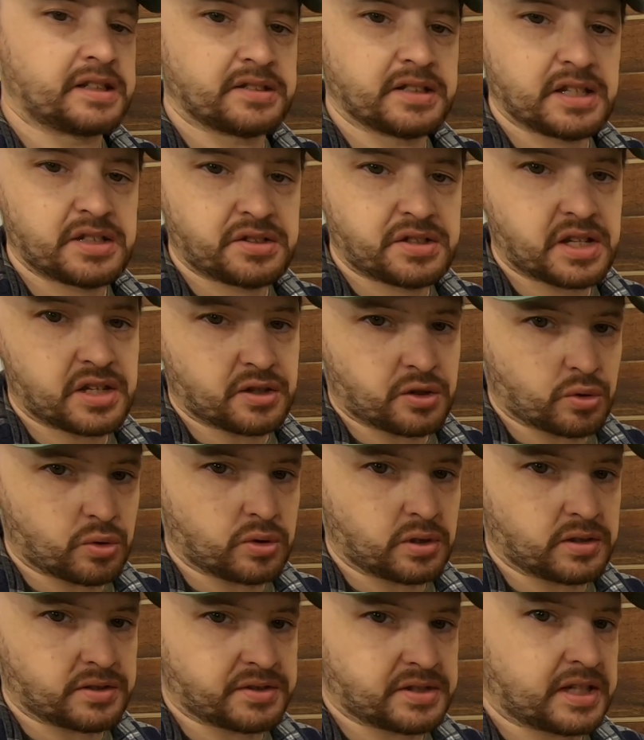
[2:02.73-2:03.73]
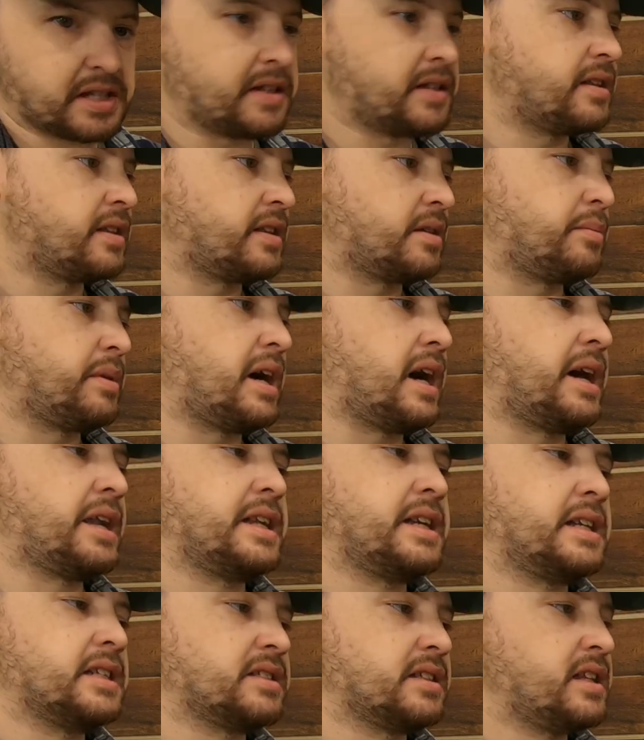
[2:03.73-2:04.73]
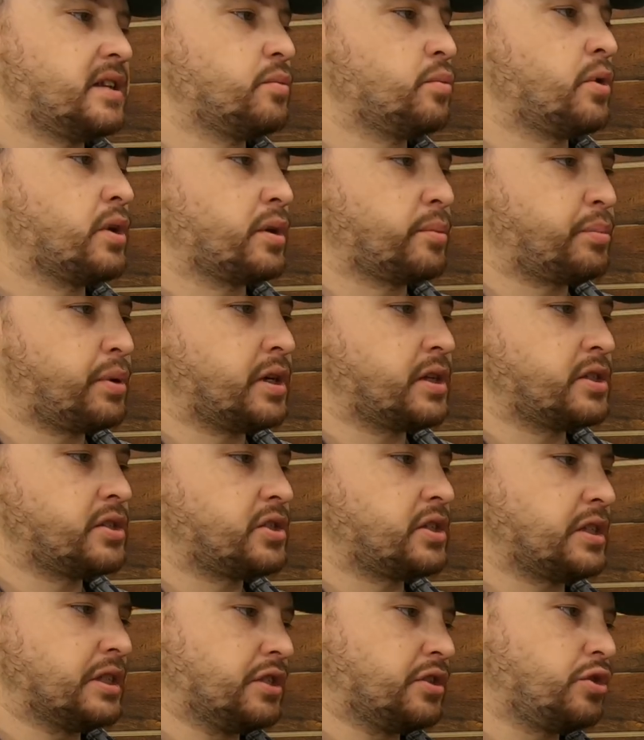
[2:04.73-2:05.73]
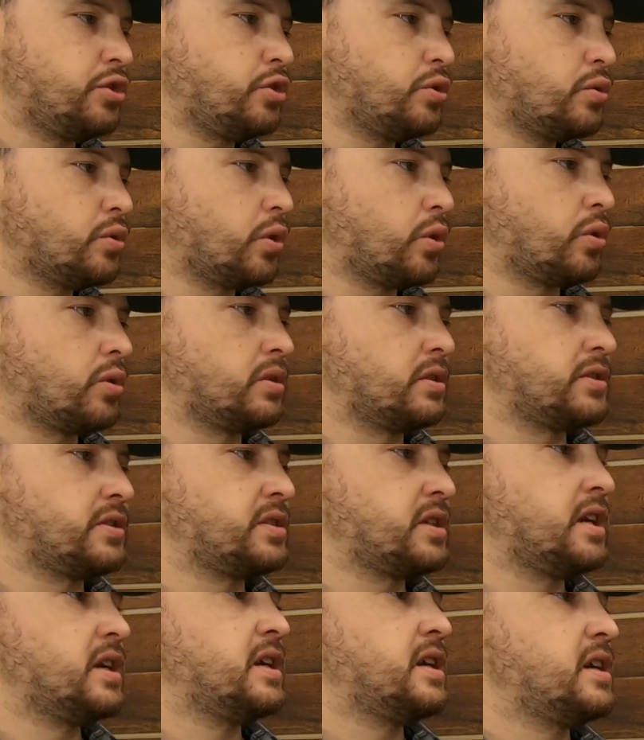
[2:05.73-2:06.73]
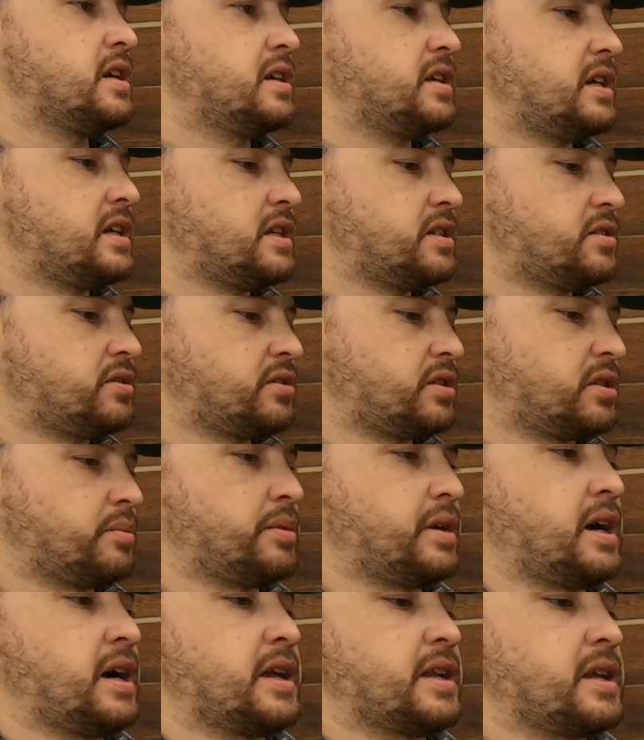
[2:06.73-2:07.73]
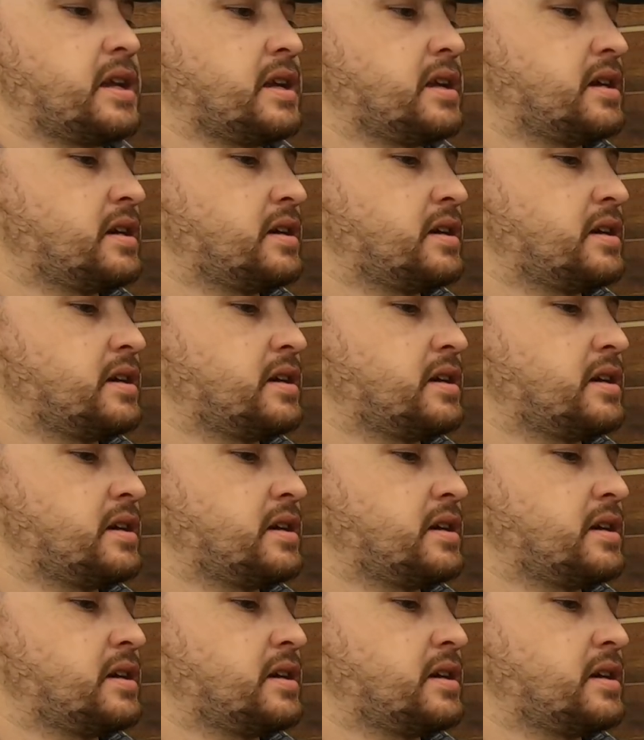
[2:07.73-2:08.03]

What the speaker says: existing holes in the body, because I didn't want to punch any new holes into the body.